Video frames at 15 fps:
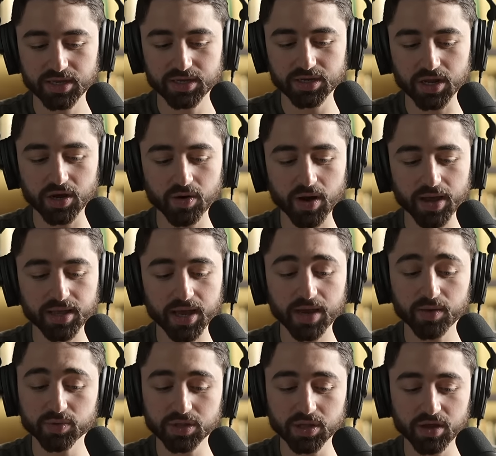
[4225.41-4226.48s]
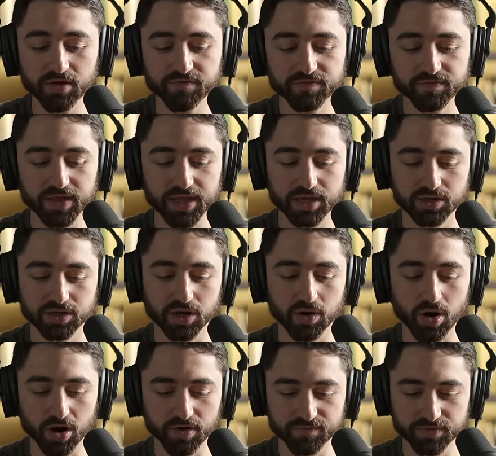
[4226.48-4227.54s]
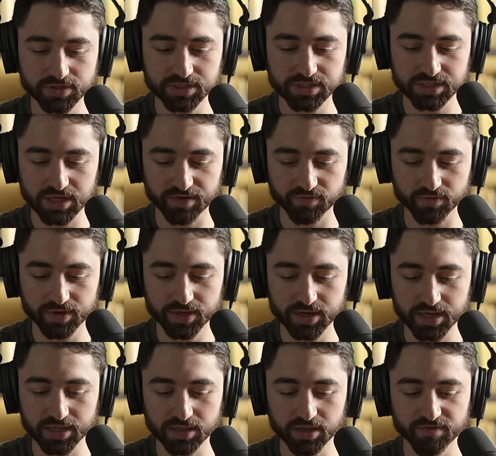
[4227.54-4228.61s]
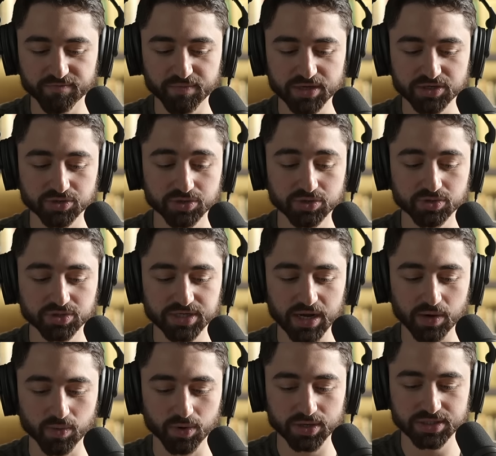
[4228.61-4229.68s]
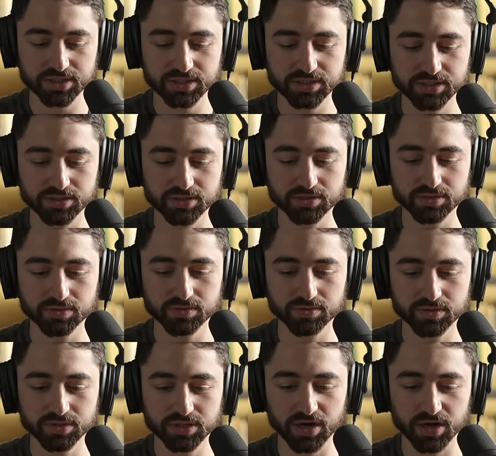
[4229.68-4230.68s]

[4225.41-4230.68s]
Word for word: you know i i would love like you know harvard to cover it i'd love major news networks to